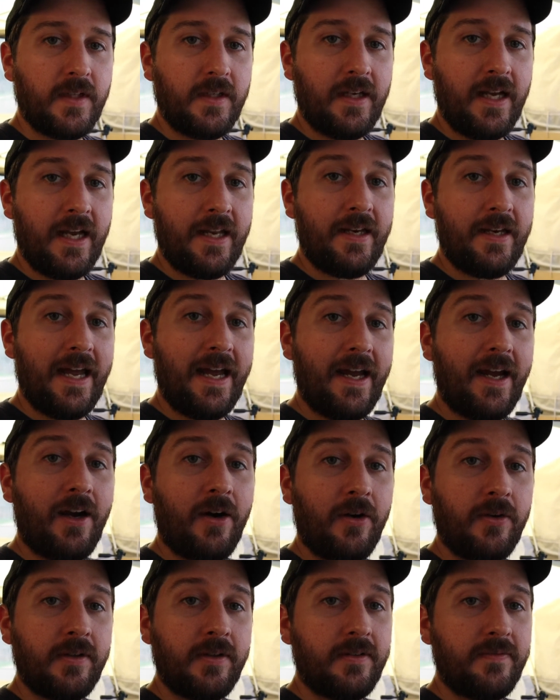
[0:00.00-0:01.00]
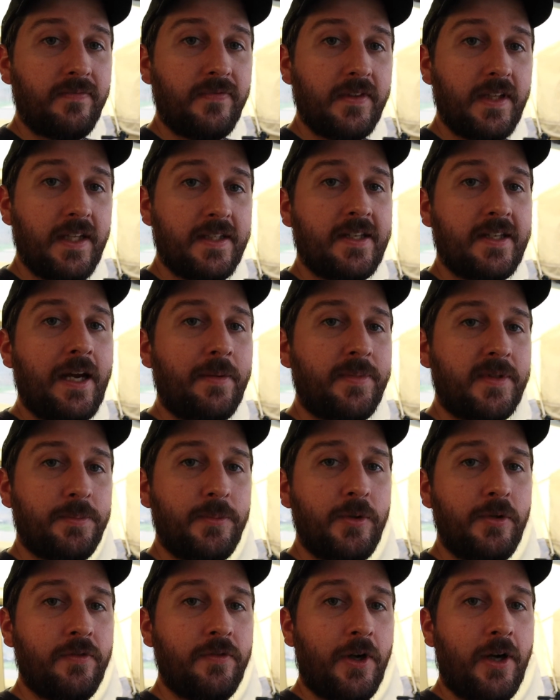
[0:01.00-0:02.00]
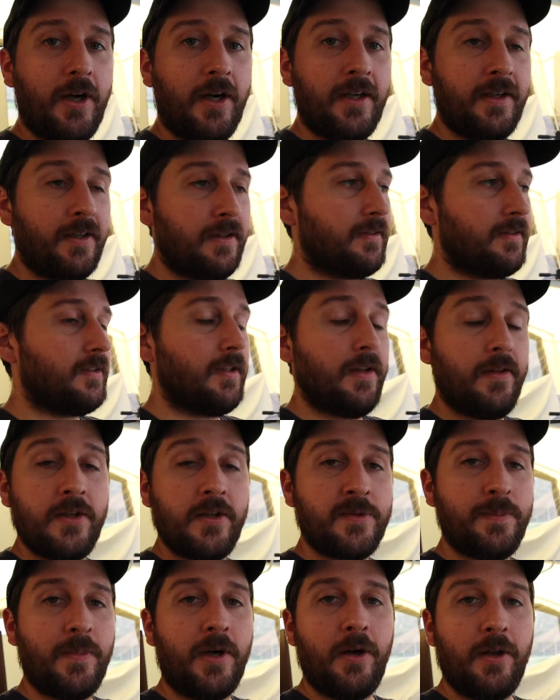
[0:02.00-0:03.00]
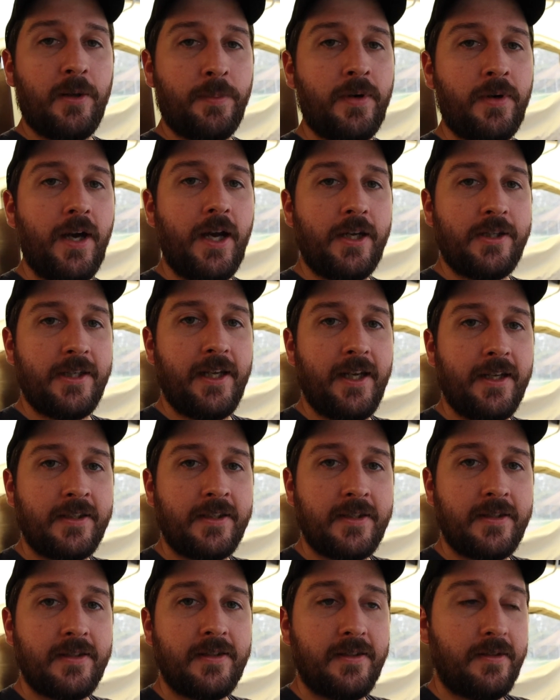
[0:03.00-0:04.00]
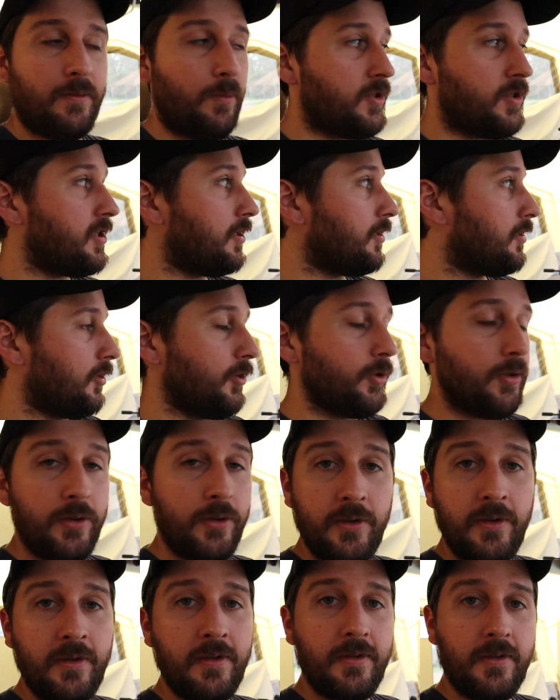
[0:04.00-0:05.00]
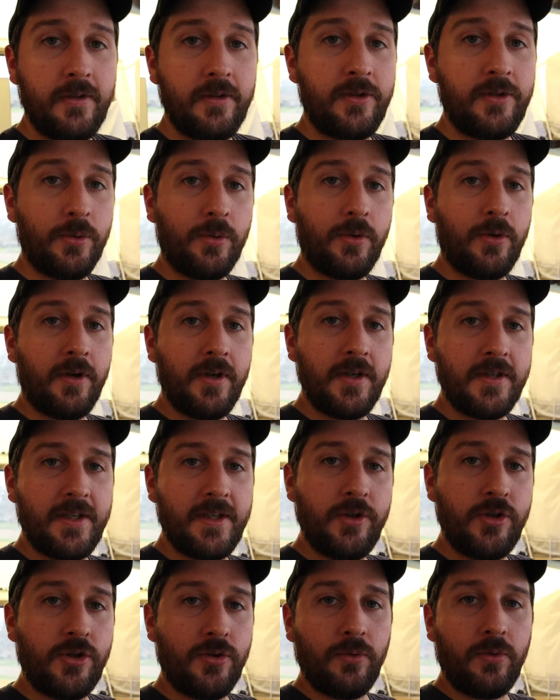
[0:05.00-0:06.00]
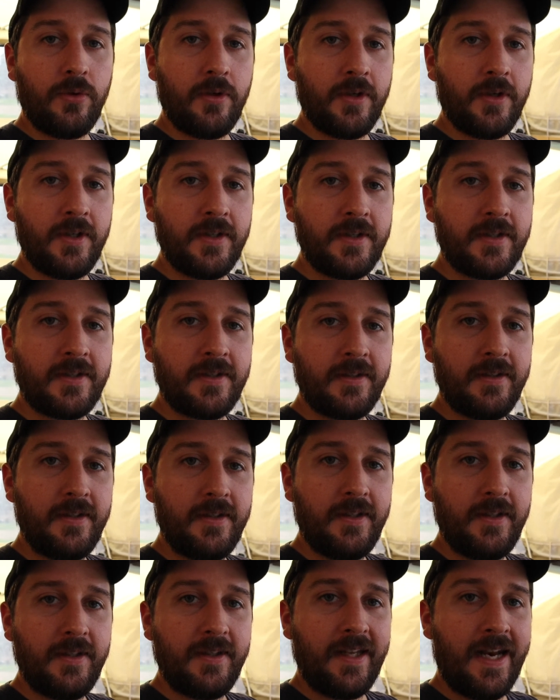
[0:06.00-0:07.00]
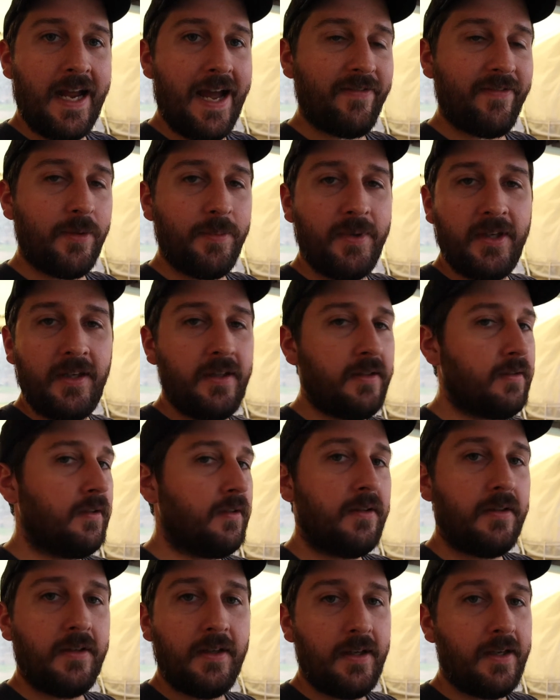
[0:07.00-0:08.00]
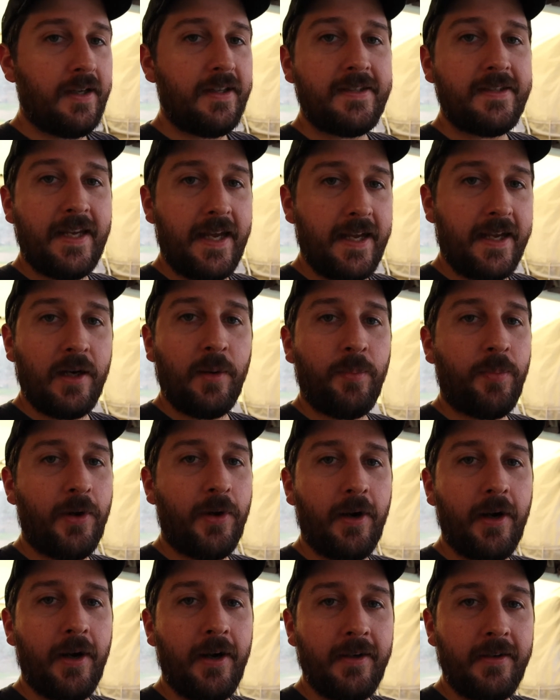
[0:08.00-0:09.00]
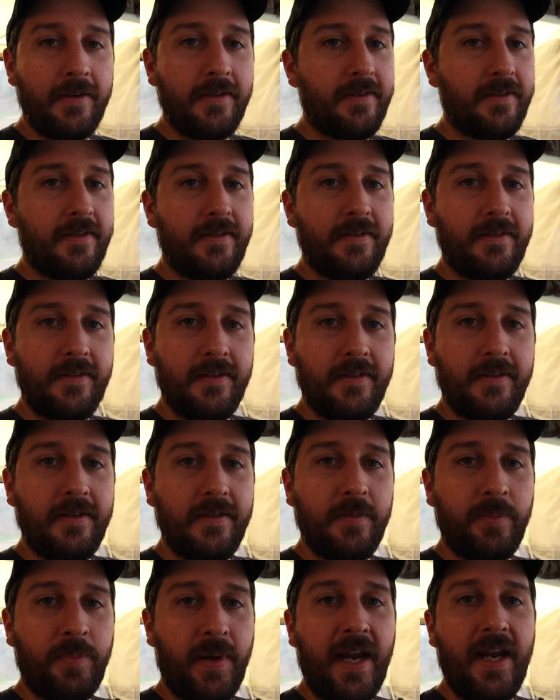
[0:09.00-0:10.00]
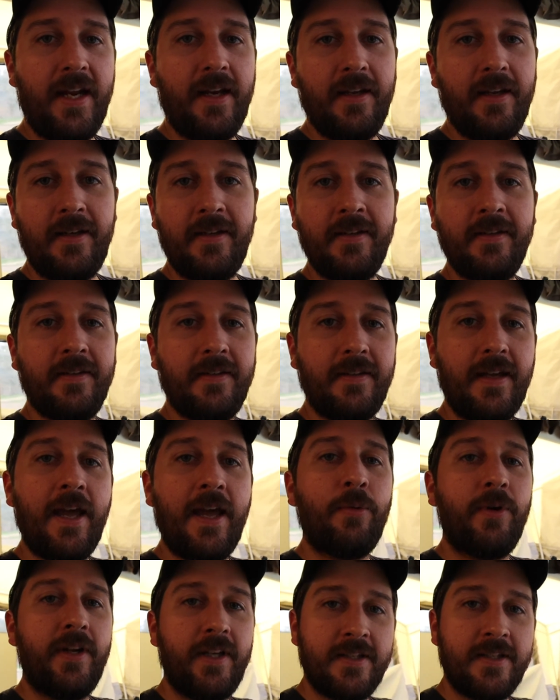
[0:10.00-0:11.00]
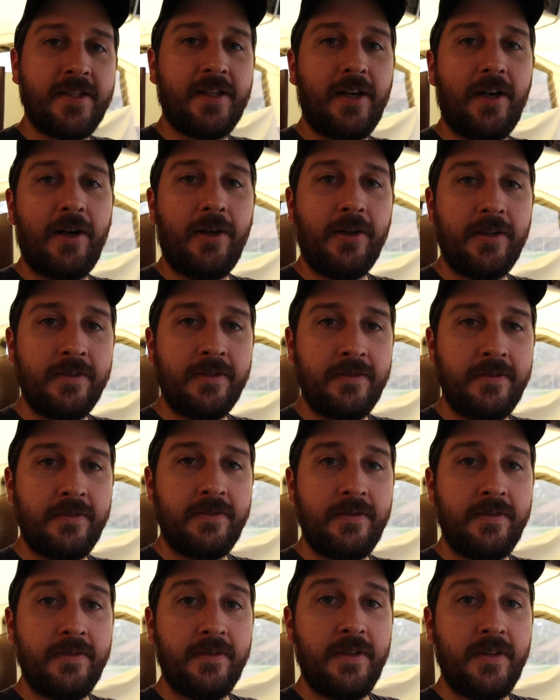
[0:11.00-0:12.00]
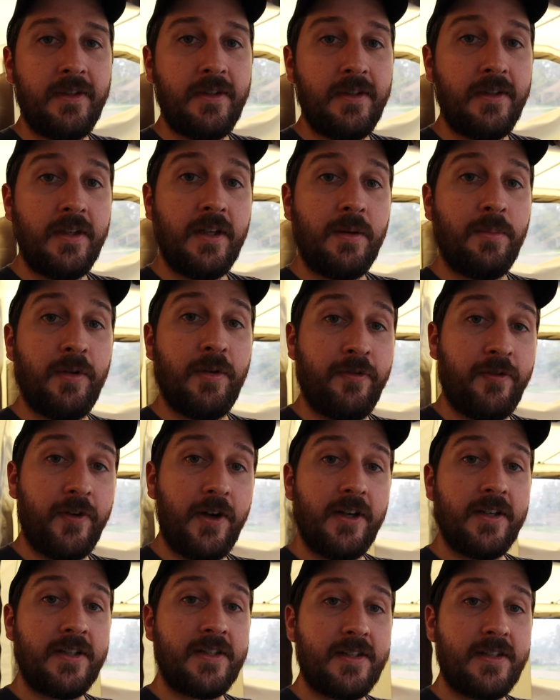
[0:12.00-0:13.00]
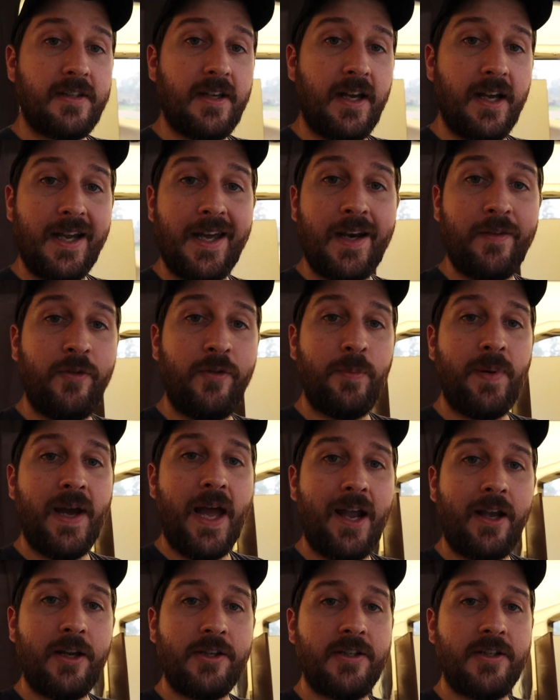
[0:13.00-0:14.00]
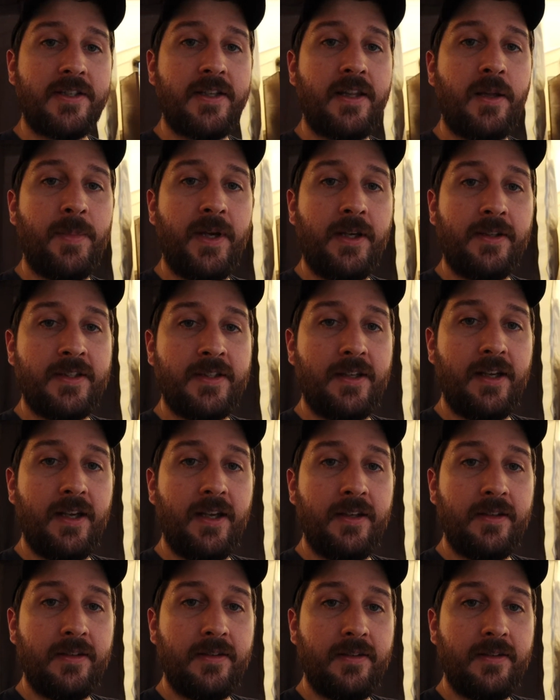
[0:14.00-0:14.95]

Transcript: and now it's time to move on to the smaller projects, which include doors and drawers that have to be taken apart, painted, and reinstalled. But first, I got a few packages in the mail today.